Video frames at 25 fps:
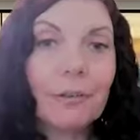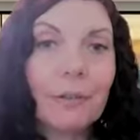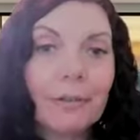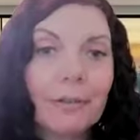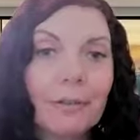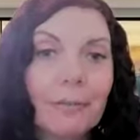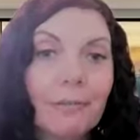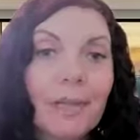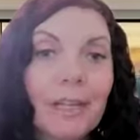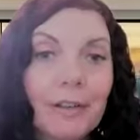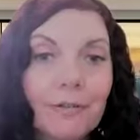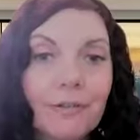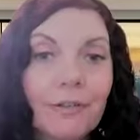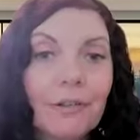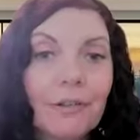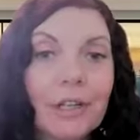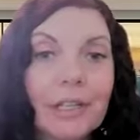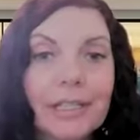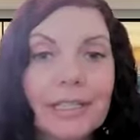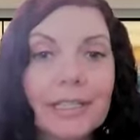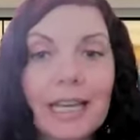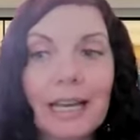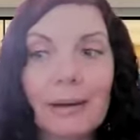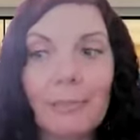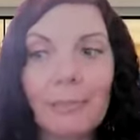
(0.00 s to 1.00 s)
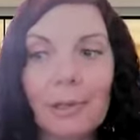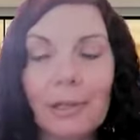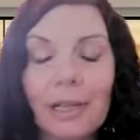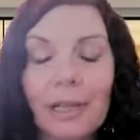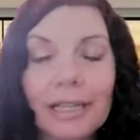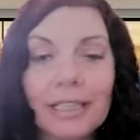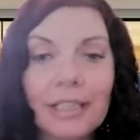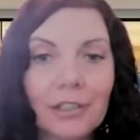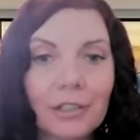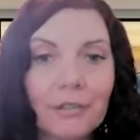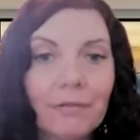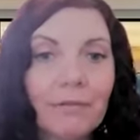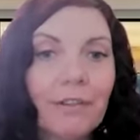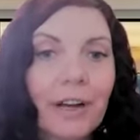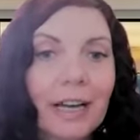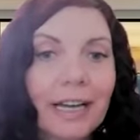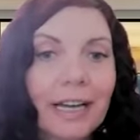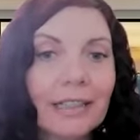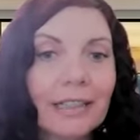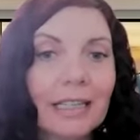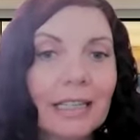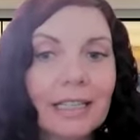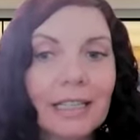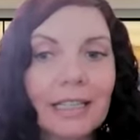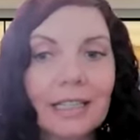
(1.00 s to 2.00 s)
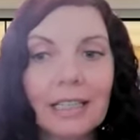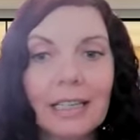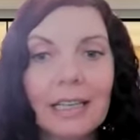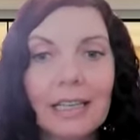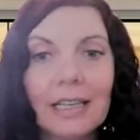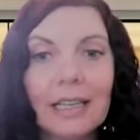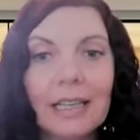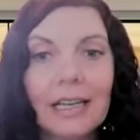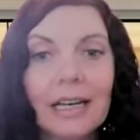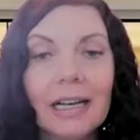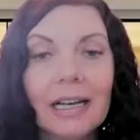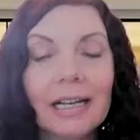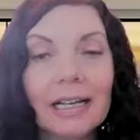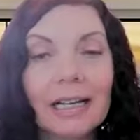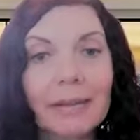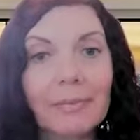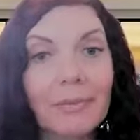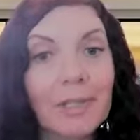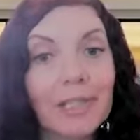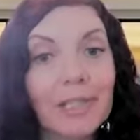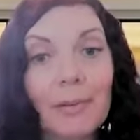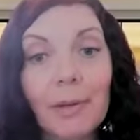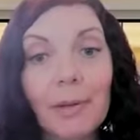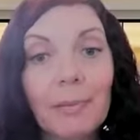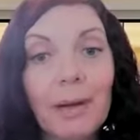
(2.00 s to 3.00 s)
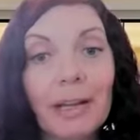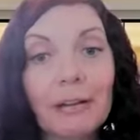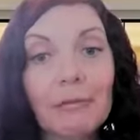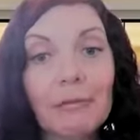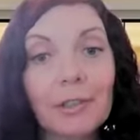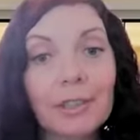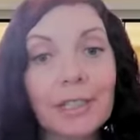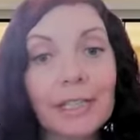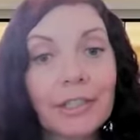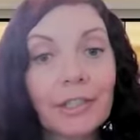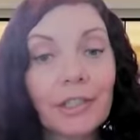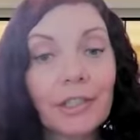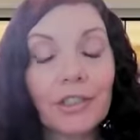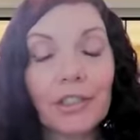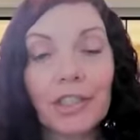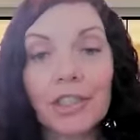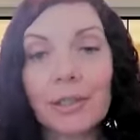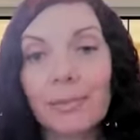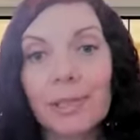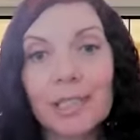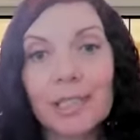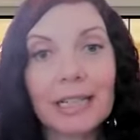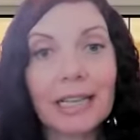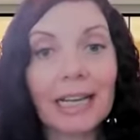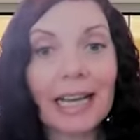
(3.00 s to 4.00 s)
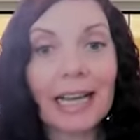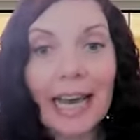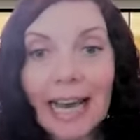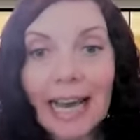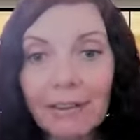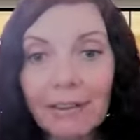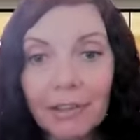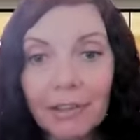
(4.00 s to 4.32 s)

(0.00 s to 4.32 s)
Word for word: for me, for example, I do find like um, some of my relationships that